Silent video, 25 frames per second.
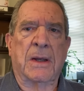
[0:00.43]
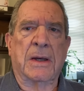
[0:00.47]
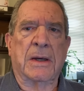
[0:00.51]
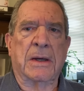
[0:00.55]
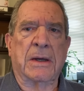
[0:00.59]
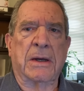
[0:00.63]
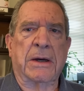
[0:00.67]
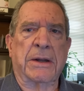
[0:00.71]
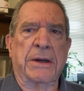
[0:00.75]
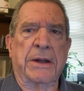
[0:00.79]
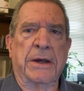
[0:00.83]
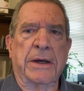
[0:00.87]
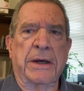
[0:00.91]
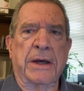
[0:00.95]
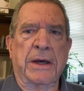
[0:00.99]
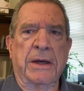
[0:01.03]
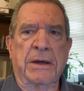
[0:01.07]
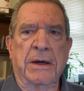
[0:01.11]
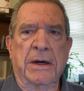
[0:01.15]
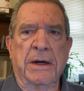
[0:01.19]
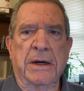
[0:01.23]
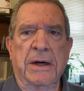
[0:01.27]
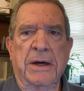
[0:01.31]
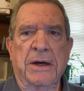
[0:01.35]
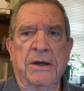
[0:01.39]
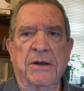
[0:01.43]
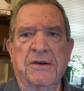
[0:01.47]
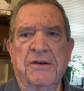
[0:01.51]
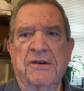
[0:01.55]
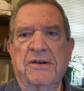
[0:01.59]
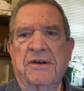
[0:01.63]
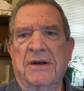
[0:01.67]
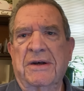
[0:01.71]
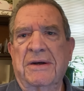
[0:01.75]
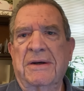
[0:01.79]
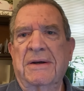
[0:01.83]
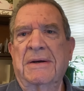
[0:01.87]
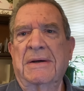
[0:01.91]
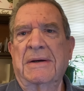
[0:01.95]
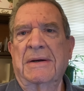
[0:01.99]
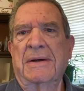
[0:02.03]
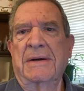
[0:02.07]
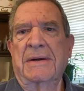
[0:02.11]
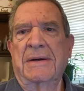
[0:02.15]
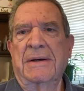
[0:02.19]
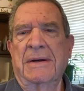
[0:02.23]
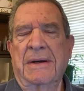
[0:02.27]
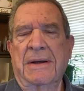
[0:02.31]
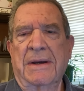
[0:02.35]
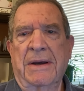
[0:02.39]
G'day guys,
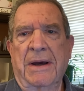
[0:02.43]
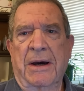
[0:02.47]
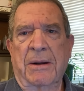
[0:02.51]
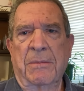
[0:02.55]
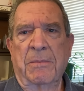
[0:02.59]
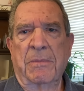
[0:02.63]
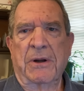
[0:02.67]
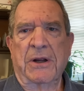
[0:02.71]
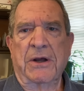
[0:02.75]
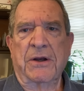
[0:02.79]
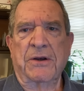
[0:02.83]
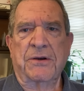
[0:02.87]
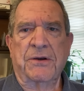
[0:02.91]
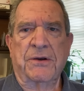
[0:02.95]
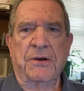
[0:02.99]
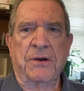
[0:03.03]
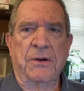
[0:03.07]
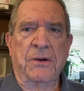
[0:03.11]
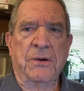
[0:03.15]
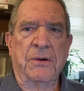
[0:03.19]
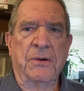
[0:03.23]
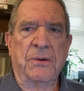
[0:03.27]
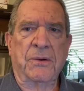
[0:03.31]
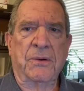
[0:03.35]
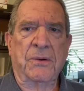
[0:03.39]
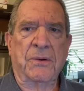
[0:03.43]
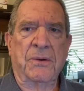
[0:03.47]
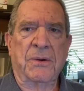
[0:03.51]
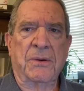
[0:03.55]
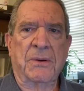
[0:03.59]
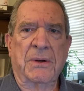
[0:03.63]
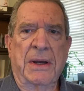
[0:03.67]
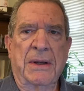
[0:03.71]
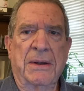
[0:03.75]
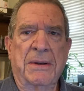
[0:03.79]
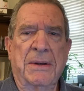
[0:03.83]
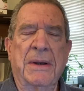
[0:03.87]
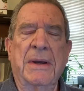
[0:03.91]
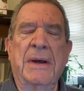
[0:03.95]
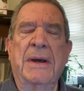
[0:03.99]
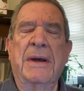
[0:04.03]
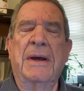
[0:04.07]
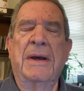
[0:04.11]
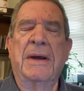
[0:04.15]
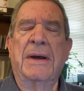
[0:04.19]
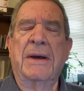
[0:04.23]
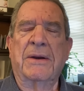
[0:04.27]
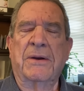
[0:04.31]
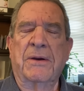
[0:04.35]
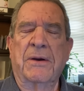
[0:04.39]
God bless you.
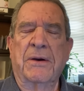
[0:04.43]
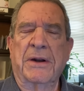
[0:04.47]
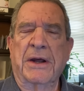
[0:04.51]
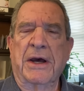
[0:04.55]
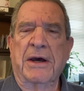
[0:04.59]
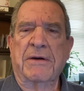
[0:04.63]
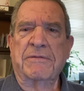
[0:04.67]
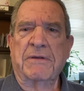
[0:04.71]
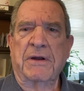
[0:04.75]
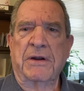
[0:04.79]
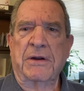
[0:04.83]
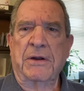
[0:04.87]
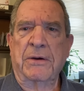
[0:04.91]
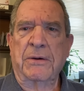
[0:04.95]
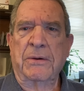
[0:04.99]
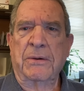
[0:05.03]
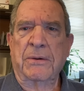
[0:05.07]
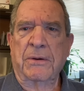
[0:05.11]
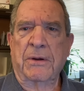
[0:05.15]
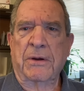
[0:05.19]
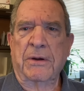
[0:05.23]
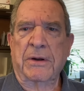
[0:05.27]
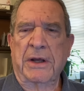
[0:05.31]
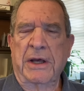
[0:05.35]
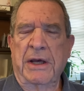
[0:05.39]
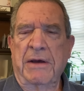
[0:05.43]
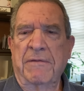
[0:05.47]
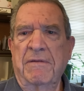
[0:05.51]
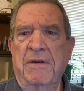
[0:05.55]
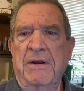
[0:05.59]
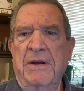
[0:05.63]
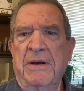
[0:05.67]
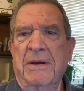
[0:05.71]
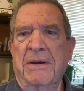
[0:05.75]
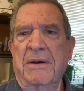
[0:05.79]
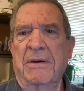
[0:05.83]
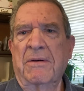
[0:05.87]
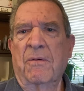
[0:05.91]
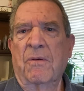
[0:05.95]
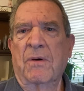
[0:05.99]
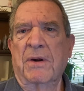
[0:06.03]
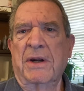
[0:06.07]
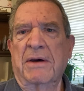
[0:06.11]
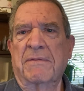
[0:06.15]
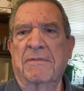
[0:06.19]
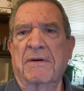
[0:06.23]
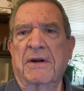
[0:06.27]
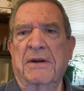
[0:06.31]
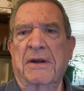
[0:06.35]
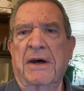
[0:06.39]
Good afternoon, good evening,
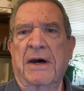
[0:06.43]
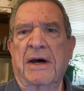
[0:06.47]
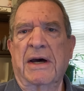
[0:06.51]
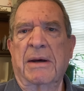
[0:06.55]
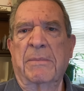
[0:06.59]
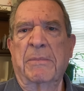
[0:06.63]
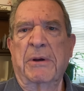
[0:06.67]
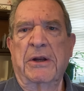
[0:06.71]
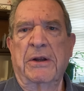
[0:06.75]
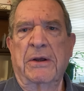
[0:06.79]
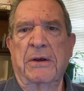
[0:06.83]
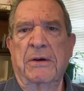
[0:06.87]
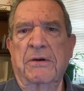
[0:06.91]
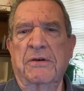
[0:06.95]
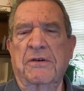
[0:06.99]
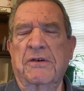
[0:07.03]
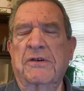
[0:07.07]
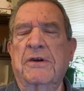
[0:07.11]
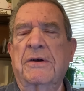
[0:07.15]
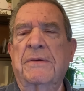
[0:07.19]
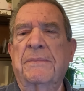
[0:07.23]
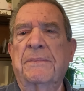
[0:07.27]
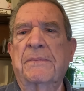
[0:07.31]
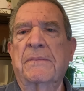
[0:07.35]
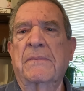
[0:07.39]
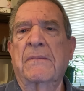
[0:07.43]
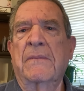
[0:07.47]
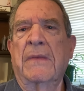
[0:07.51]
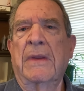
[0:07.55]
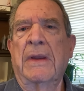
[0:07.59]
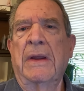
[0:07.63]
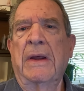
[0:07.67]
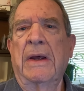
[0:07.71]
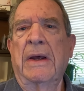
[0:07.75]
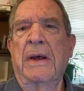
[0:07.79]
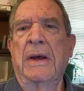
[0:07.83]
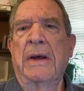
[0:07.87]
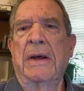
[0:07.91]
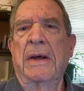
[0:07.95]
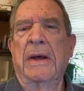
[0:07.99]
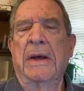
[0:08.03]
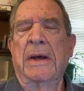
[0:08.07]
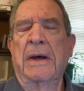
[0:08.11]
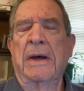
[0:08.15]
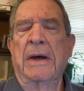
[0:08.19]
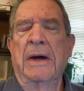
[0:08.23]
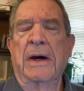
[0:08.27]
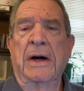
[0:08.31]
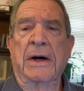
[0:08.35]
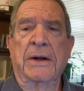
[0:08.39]
whatever time it is.
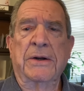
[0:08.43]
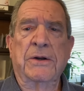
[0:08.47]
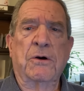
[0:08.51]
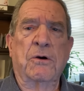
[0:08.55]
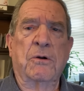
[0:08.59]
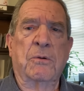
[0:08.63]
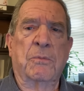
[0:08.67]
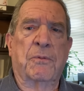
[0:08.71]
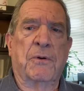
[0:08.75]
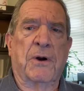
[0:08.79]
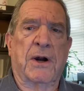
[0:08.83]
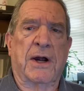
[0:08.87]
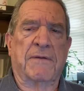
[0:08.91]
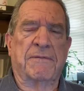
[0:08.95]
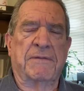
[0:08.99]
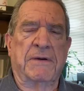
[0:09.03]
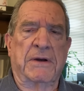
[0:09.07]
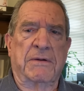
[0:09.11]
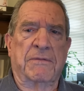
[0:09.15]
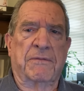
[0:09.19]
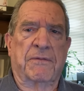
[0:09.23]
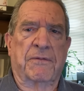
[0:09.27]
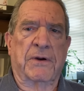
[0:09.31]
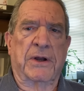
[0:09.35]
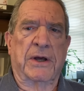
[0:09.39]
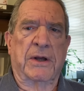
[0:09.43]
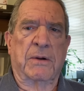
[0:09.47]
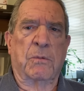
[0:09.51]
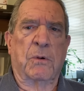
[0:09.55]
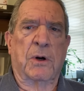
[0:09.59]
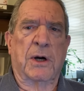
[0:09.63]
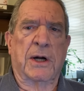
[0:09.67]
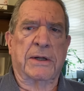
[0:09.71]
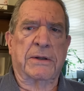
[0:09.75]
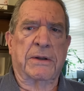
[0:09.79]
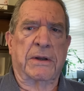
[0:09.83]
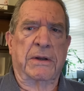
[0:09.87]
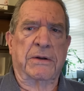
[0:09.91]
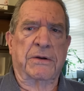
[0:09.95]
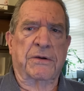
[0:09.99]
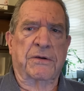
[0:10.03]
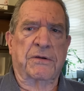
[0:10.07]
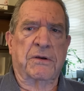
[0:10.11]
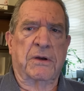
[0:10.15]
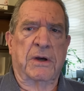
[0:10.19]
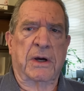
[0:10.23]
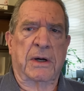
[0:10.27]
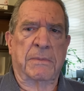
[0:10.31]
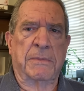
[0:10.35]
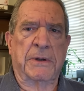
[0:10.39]
Unknown Prophet Fred Watkins
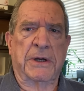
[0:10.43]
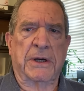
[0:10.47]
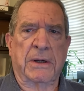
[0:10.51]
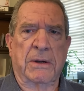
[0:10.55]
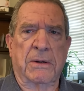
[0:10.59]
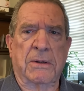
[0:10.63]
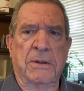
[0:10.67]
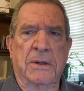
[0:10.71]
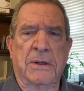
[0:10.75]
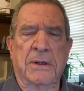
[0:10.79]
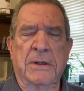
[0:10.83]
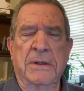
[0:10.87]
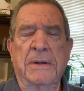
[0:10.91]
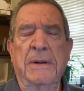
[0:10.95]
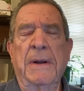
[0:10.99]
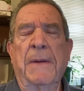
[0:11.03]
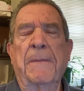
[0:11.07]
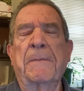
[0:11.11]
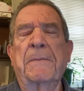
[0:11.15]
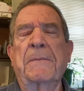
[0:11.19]
coming on.